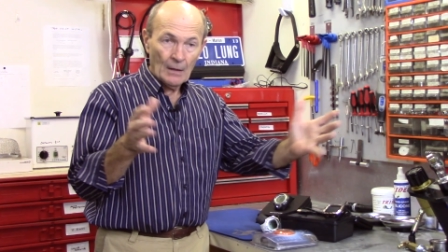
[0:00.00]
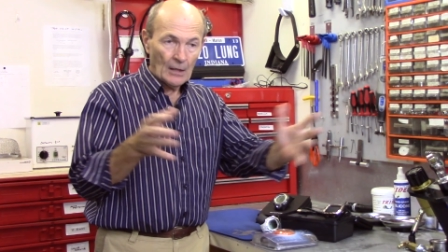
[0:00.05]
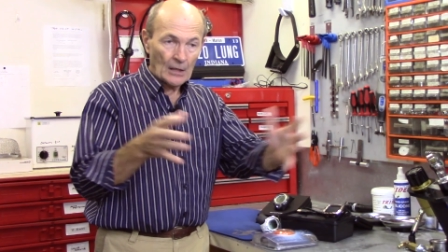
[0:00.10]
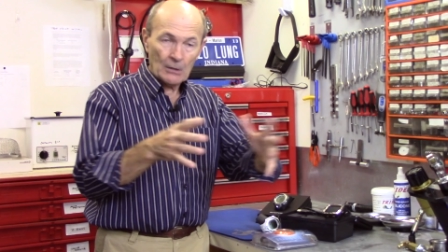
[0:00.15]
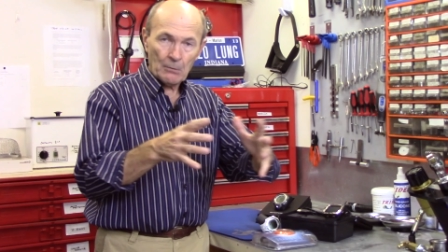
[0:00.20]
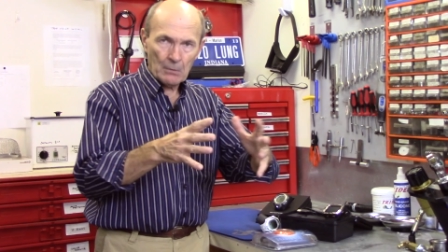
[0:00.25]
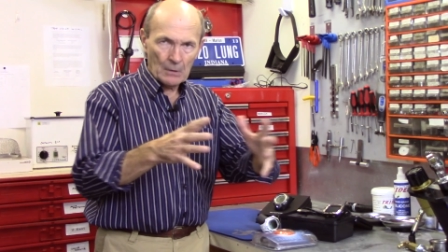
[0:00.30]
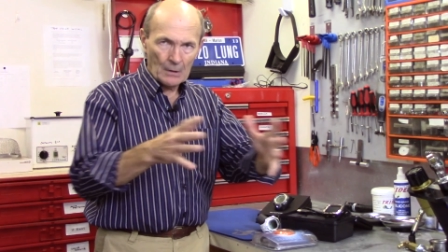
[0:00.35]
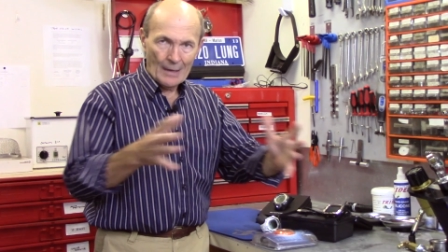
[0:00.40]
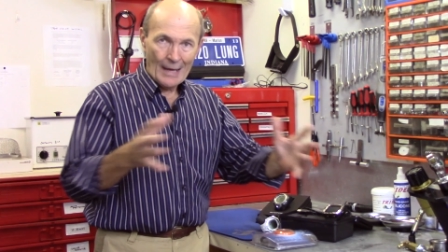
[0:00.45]

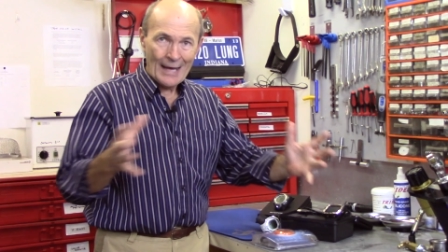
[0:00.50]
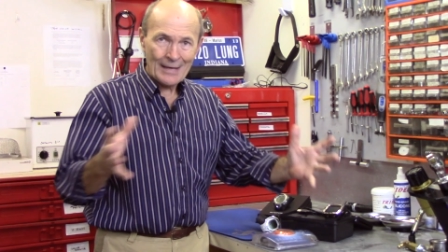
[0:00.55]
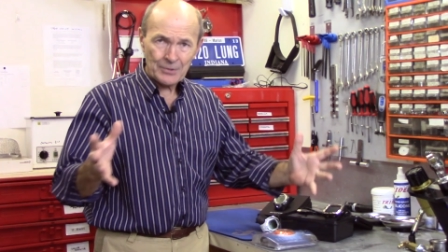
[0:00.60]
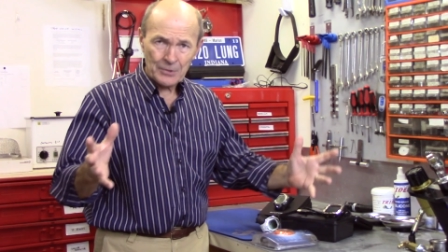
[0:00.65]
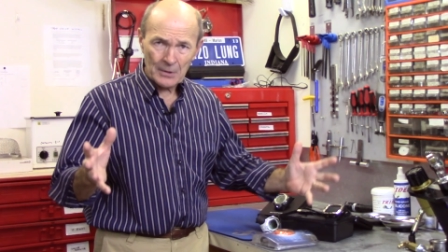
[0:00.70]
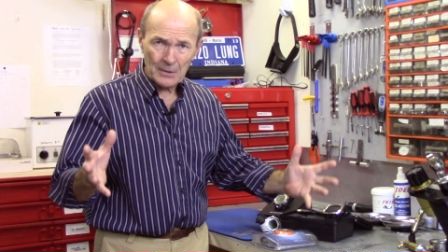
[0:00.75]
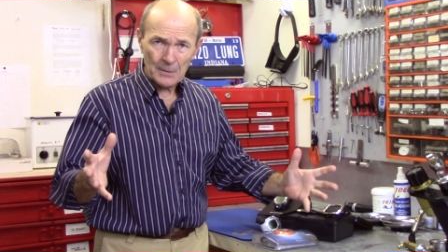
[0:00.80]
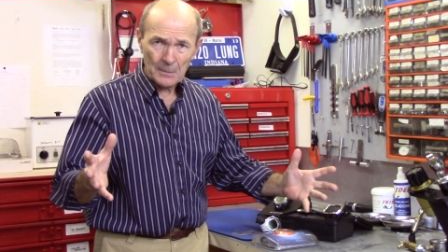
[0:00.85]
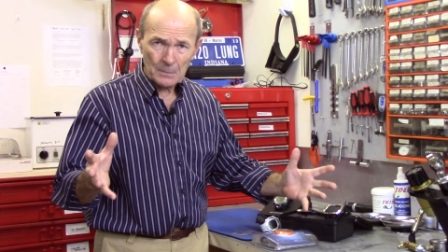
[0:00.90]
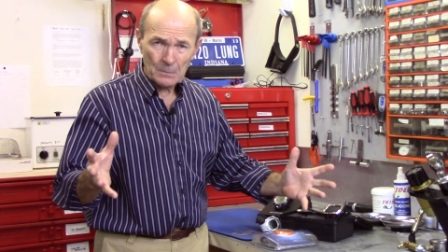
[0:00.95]
And there were
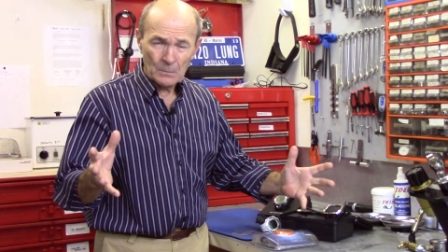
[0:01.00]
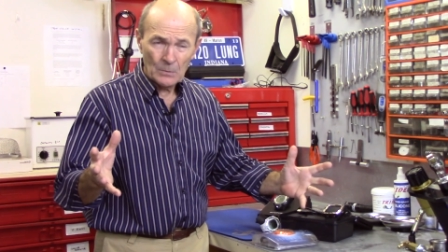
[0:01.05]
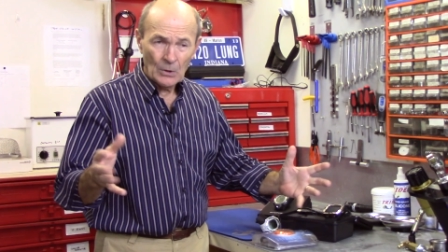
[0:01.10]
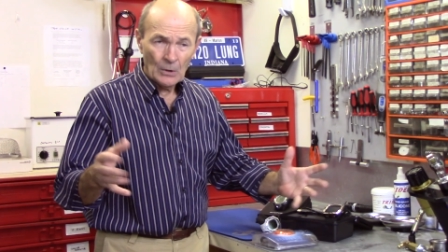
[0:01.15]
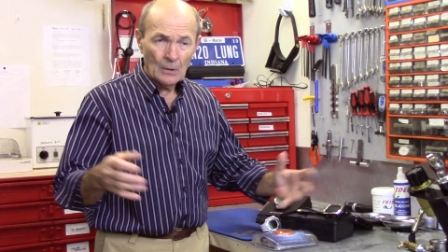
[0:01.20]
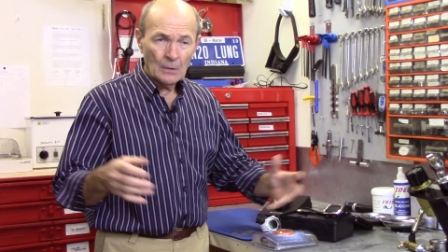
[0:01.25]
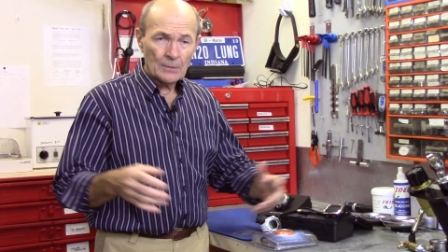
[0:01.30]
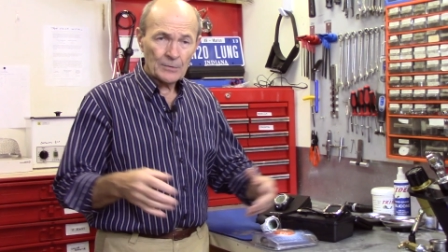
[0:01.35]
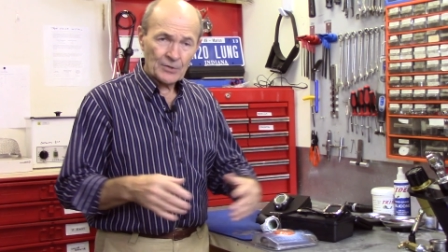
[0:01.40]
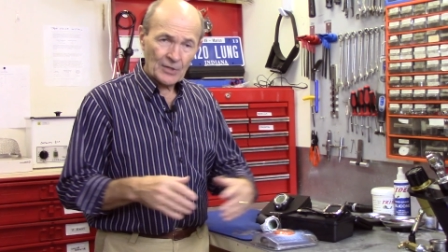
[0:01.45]
lots of them.
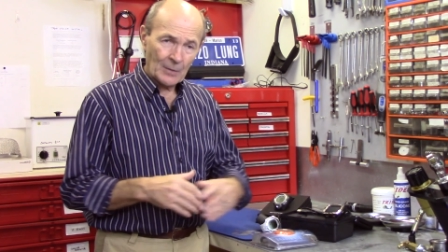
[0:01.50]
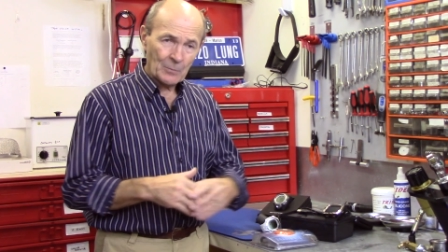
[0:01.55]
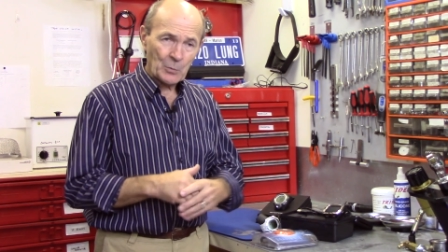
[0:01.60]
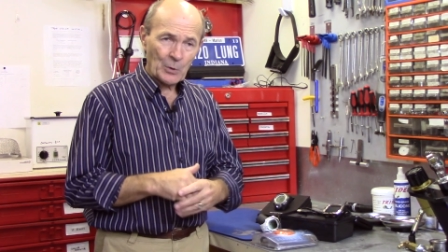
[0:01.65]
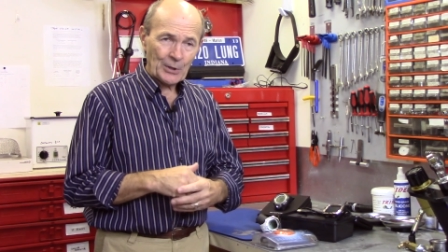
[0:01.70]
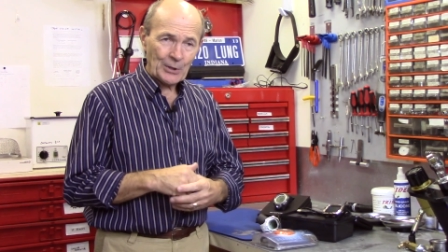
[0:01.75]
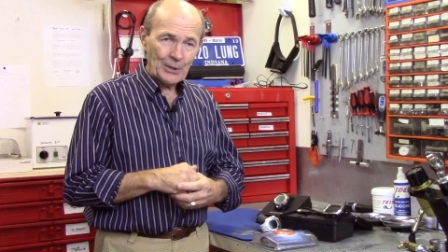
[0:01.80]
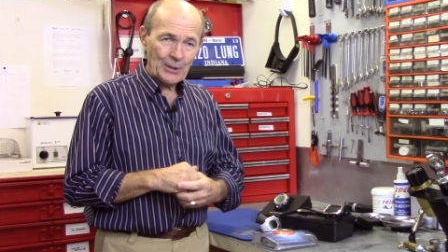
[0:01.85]
Some were